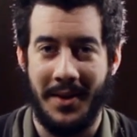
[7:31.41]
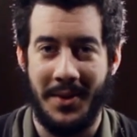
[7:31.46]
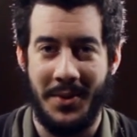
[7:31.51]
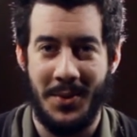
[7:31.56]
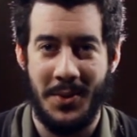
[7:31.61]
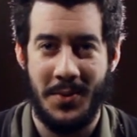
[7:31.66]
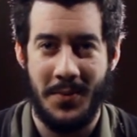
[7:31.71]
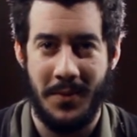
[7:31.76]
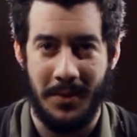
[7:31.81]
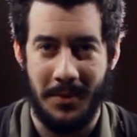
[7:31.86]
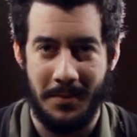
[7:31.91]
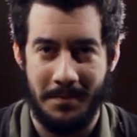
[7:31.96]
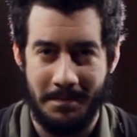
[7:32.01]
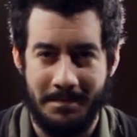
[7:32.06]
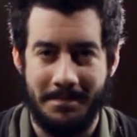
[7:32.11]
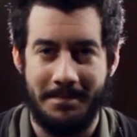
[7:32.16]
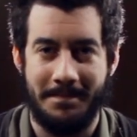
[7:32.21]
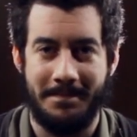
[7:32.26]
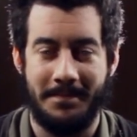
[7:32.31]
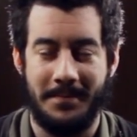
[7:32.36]
it useful.
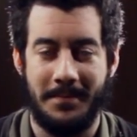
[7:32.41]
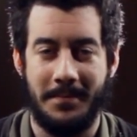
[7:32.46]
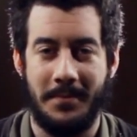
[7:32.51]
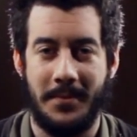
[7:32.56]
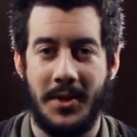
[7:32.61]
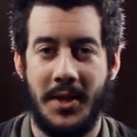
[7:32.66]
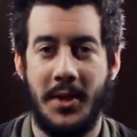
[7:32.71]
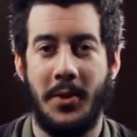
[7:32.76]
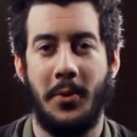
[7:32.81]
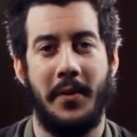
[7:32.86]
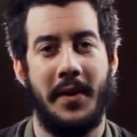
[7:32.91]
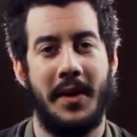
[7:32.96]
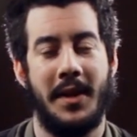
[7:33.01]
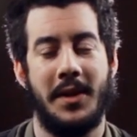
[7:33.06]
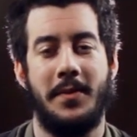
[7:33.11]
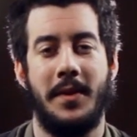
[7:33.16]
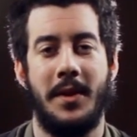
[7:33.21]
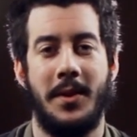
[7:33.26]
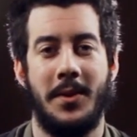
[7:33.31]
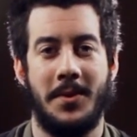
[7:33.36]
See you on the
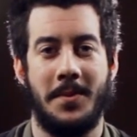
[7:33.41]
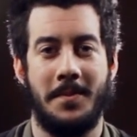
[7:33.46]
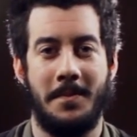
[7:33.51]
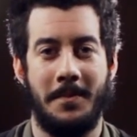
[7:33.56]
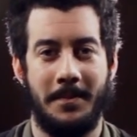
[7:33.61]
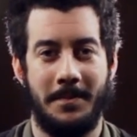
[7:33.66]
next videos.